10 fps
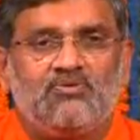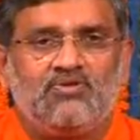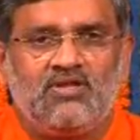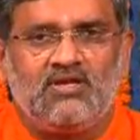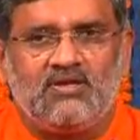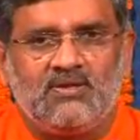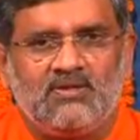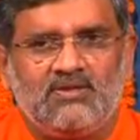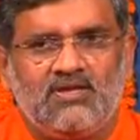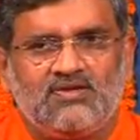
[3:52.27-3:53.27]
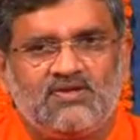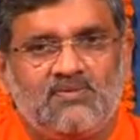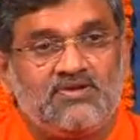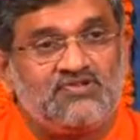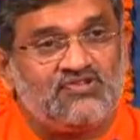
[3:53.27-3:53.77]
Buddhi. Tikshna
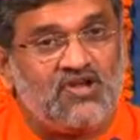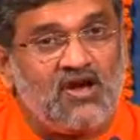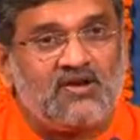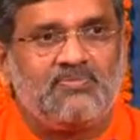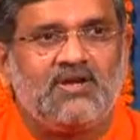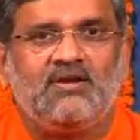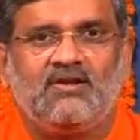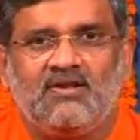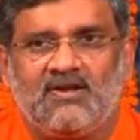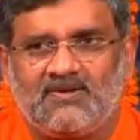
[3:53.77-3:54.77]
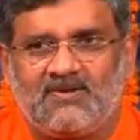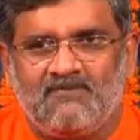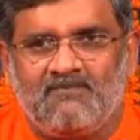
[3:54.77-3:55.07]
means sharp intellect.